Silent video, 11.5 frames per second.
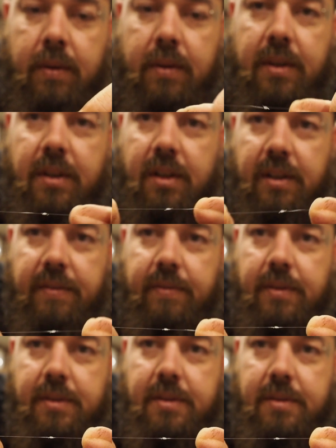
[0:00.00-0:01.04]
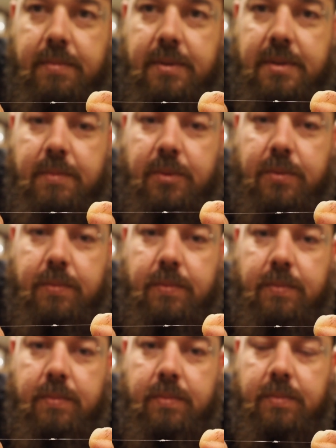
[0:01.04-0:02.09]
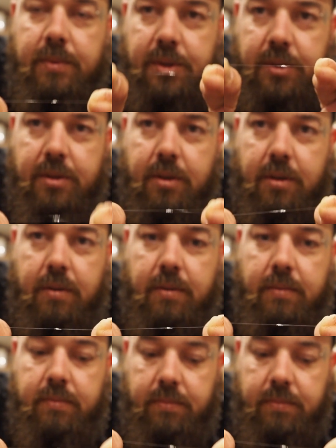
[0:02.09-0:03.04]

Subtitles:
then you're left with a super small, strong